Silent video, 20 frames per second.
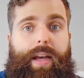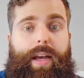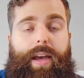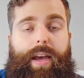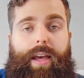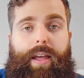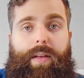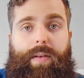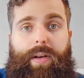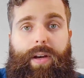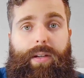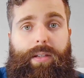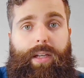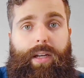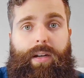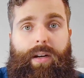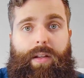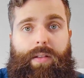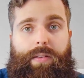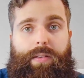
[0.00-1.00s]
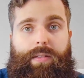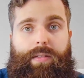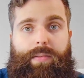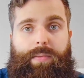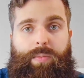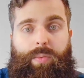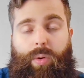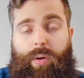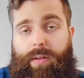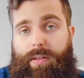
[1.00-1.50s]
And then we also had another
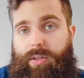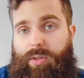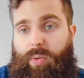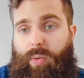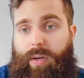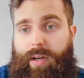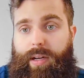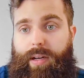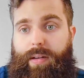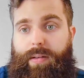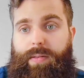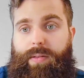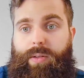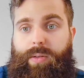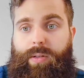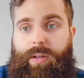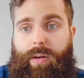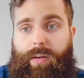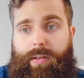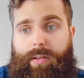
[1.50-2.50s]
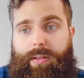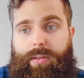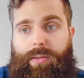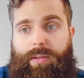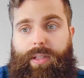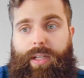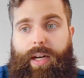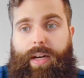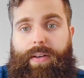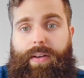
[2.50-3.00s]
more than 20 new donors who
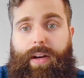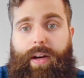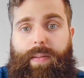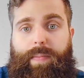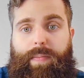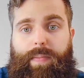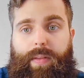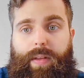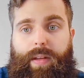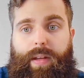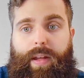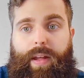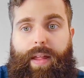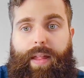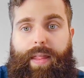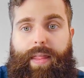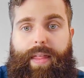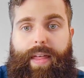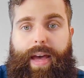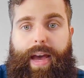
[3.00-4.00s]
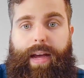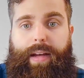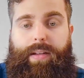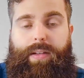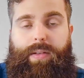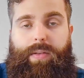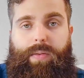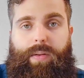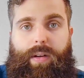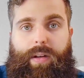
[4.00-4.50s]
signed up
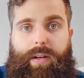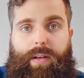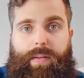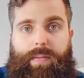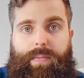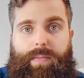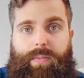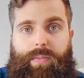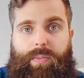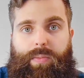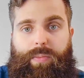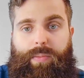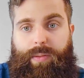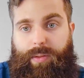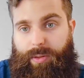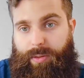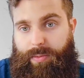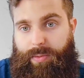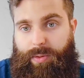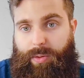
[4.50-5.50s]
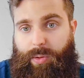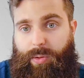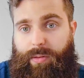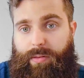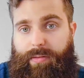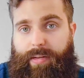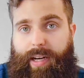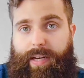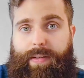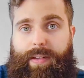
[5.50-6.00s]
that it was a total
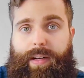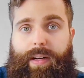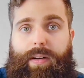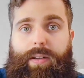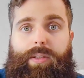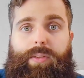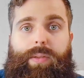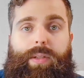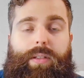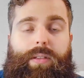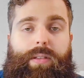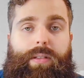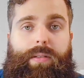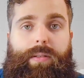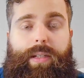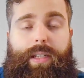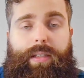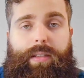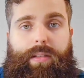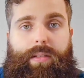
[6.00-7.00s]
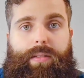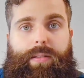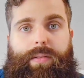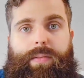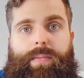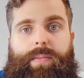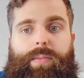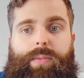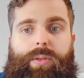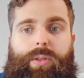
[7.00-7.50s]
of $500 in recurring donations.
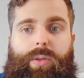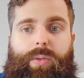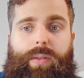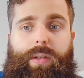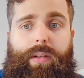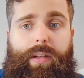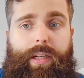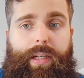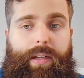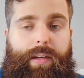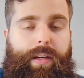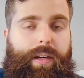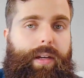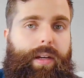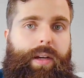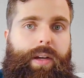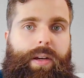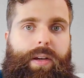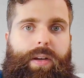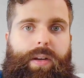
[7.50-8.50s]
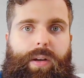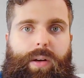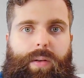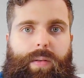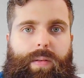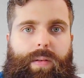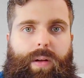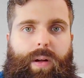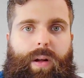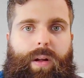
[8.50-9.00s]
So really, you
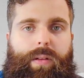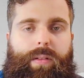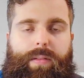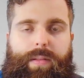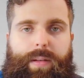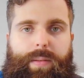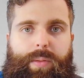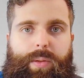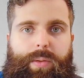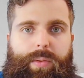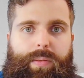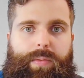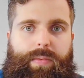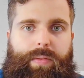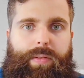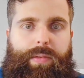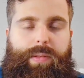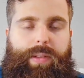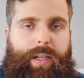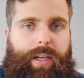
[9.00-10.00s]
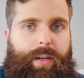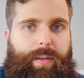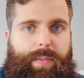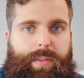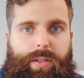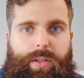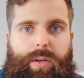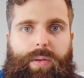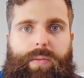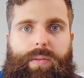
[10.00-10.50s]
know, all the people who signed up
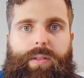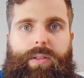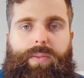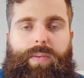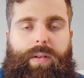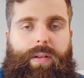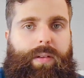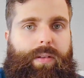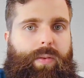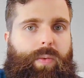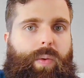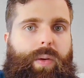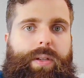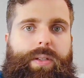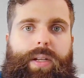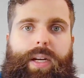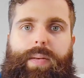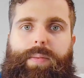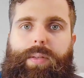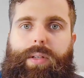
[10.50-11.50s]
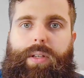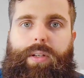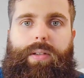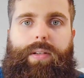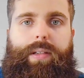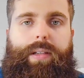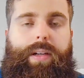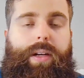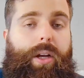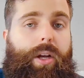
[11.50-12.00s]
as donors, whether they're one-time,
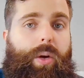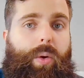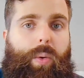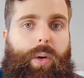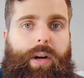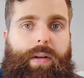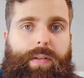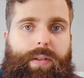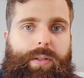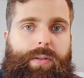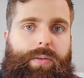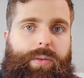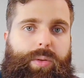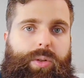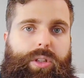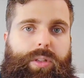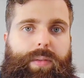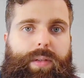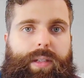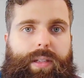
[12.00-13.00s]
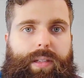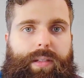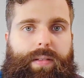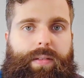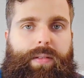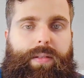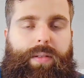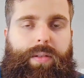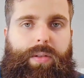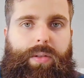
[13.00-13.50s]
recurring, whatever you've
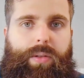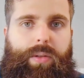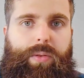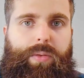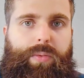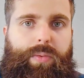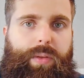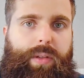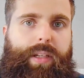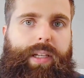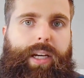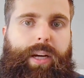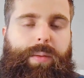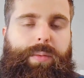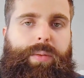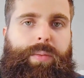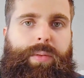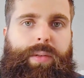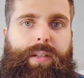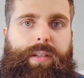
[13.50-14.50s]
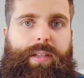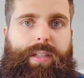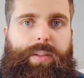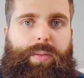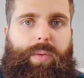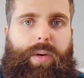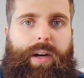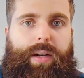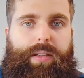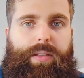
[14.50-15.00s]
contributed, you've really helped to bring this
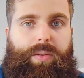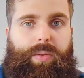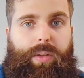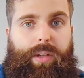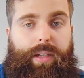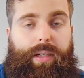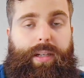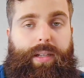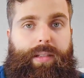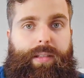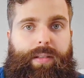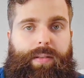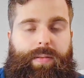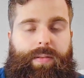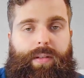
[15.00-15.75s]
project where it is.